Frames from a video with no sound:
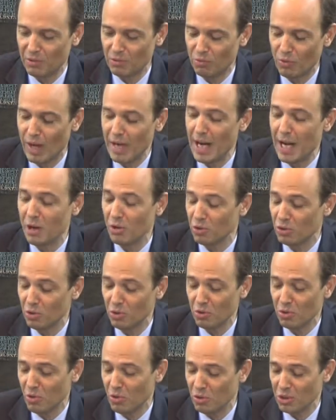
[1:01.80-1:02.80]
read out
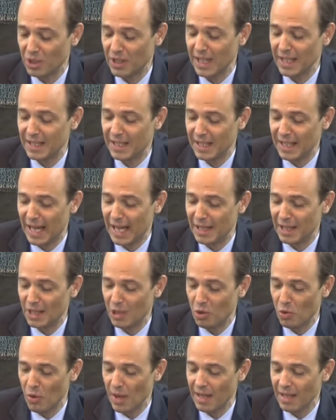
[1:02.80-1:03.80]
or stated at the
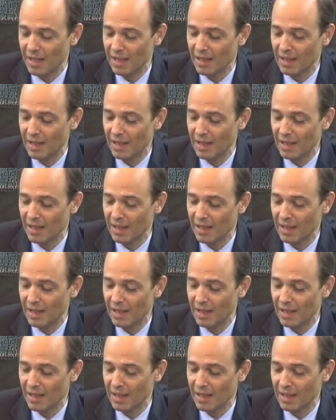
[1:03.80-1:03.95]
UN.